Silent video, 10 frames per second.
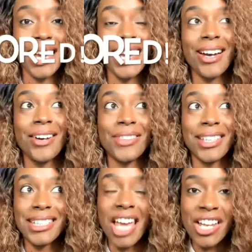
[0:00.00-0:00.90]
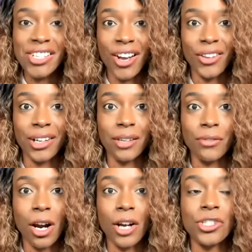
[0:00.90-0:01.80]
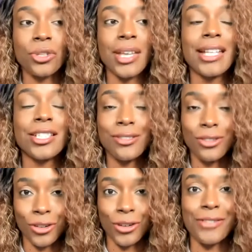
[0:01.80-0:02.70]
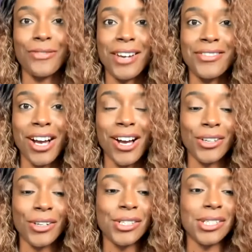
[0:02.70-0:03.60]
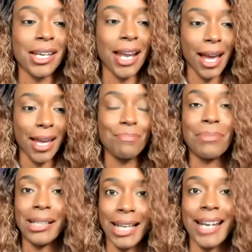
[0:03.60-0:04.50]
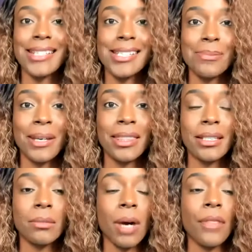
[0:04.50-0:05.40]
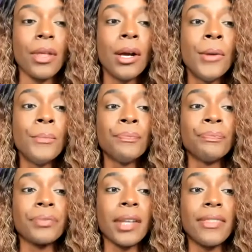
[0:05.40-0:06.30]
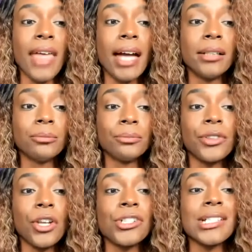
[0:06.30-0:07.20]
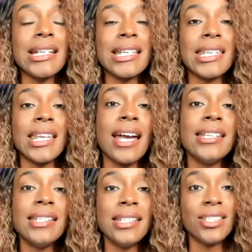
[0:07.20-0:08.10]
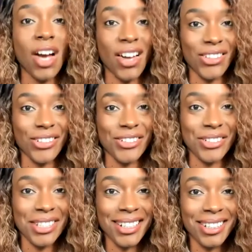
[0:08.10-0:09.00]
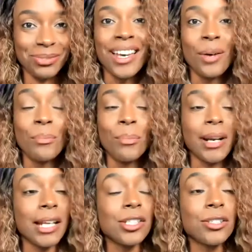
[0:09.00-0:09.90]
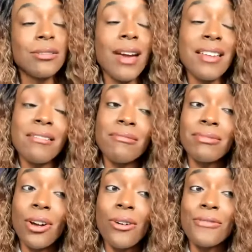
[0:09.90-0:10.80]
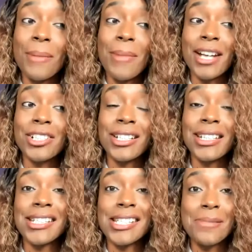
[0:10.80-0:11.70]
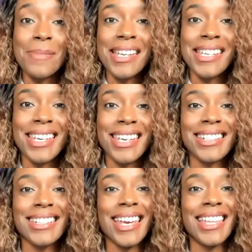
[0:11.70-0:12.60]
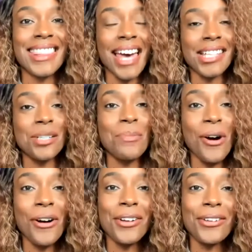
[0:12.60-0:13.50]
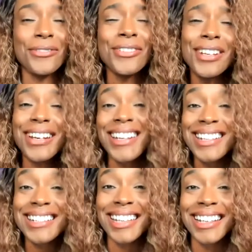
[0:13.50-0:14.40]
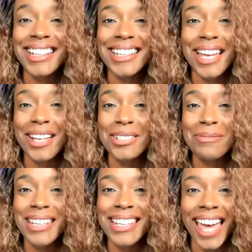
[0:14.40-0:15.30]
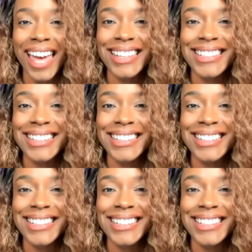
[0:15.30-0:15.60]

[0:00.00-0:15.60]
of the $10 gift card. So that's $35 that I plan to spend this month. Then there's $90, but I don't know if I'm actually going to spend it. And that's a part of an exciting announcement next.